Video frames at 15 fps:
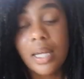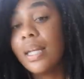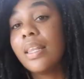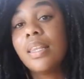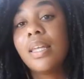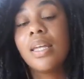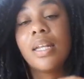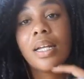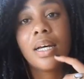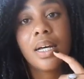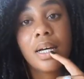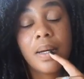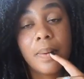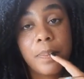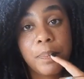And then,
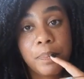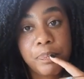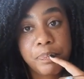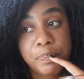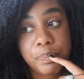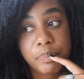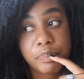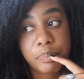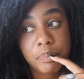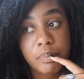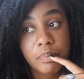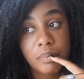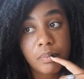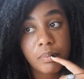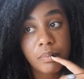um,
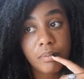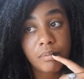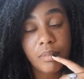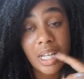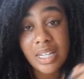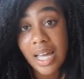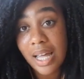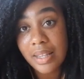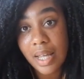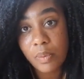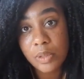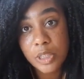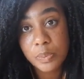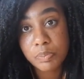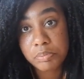yeah,
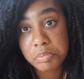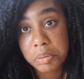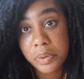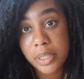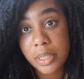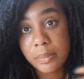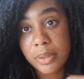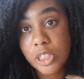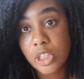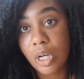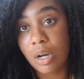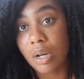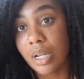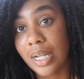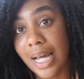that was pretty much
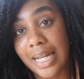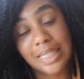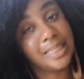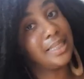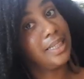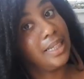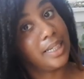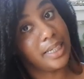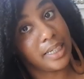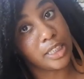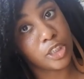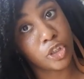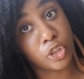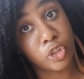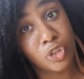all I did.
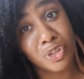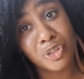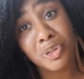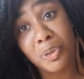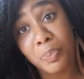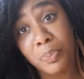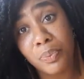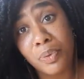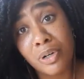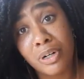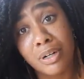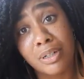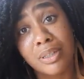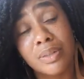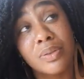It's
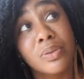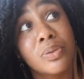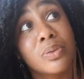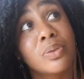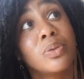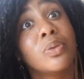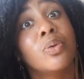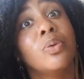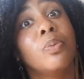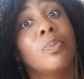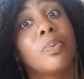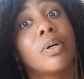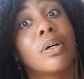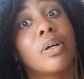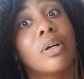super,
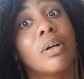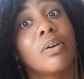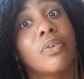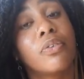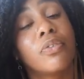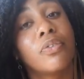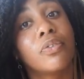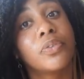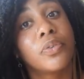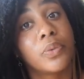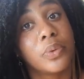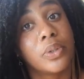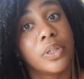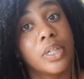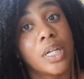super
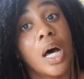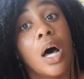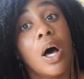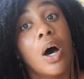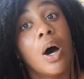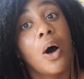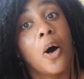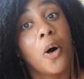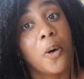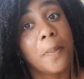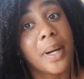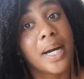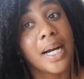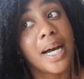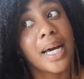full. Oh
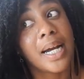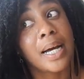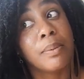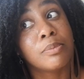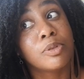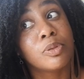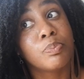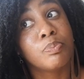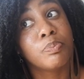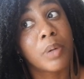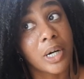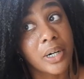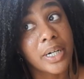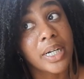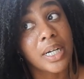my God, I'm
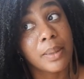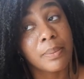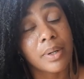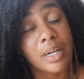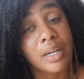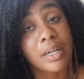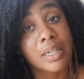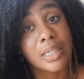burning up right now.